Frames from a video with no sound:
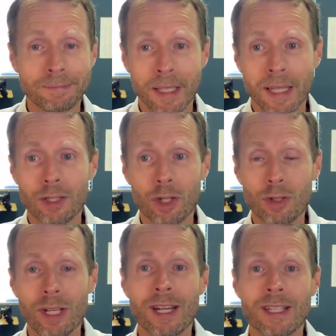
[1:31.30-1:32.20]
It's
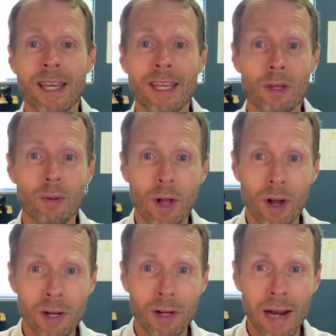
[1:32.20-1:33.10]
usually going to take you
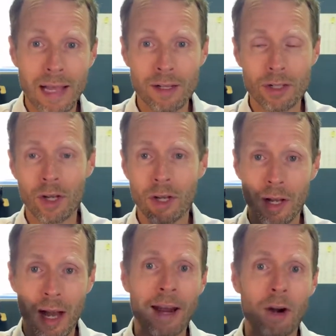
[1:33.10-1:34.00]
longer, and there's a
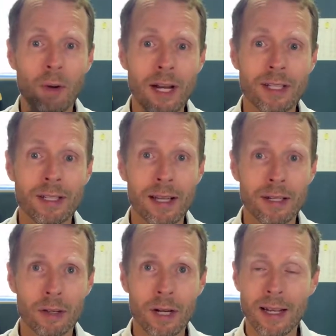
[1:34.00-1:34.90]
higher risk that
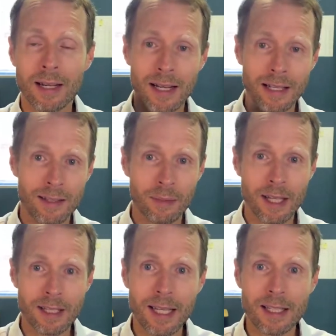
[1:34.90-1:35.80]
you're not going to get some of
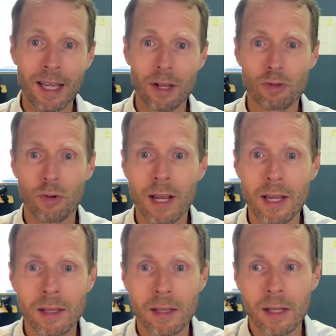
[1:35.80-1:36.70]
the details right.